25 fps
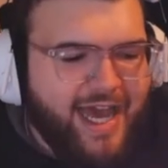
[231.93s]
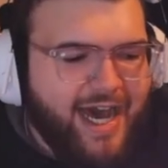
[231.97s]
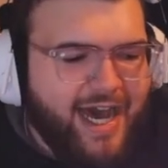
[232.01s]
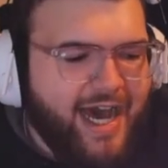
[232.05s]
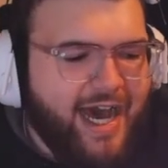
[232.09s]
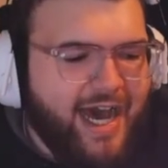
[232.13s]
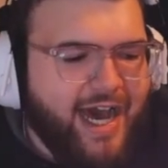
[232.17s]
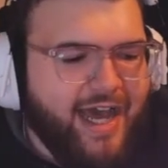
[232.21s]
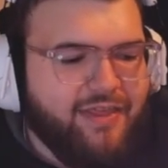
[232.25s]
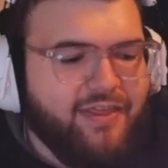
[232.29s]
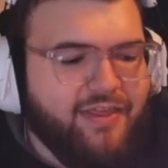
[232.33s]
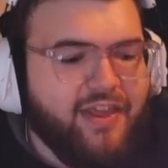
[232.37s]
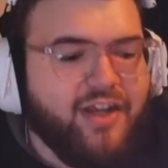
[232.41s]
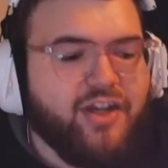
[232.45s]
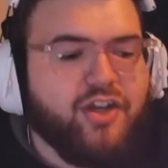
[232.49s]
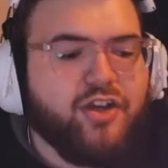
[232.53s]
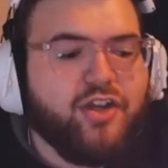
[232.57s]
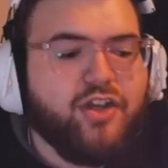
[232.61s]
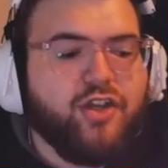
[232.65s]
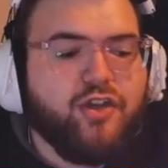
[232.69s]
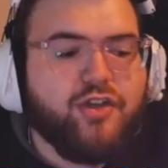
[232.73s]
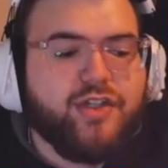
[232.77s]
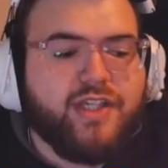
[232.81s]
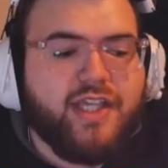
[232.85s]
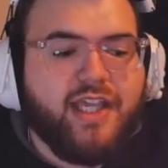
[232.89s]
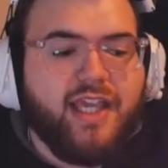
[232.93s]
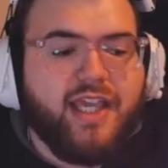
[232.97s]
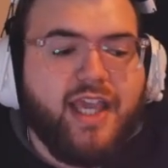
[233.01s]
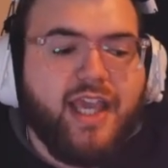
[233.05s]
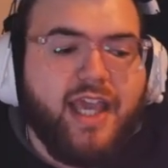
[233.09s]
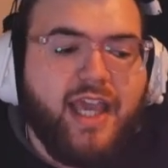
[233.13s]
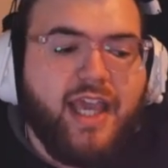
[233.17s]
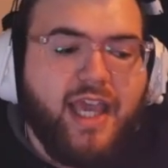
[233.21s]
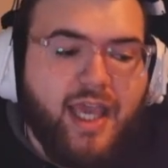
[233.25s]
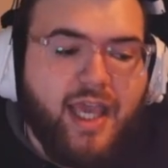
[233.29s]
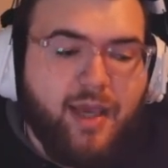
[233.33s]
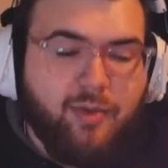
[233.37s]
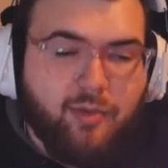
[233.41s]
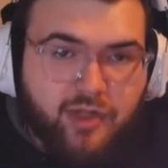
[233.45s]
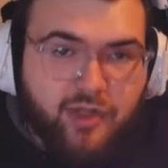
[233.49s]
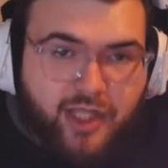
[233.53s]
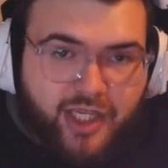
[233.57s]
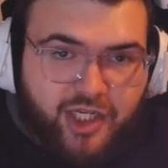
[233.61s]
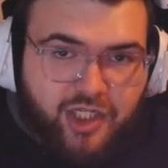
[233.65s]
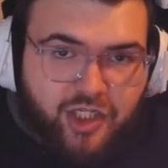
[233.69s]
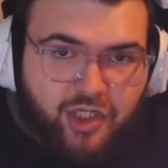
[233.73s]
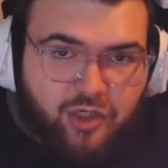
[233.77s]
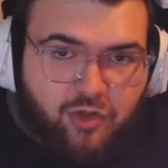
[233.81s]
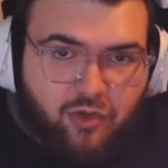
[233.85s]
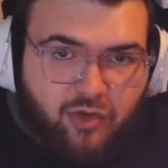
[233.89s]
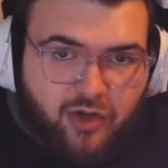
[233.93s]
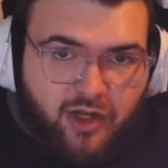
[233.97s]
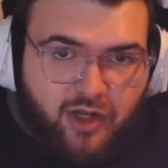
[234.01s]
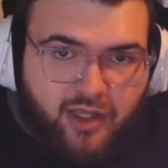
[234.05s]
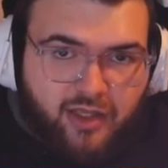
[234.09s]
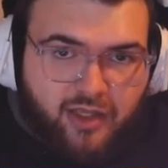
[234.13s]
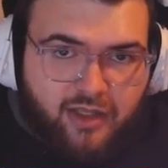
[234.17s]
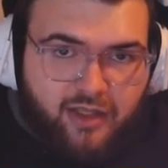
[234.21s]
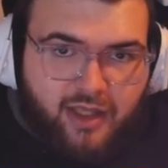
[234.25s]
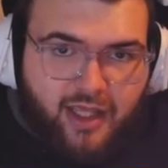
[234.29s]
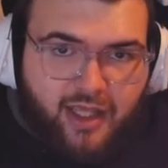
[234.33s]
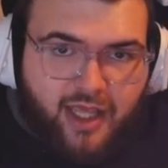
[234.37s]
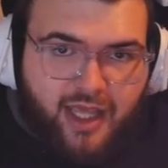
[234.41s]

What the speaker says: Then you're using Immolation Aura,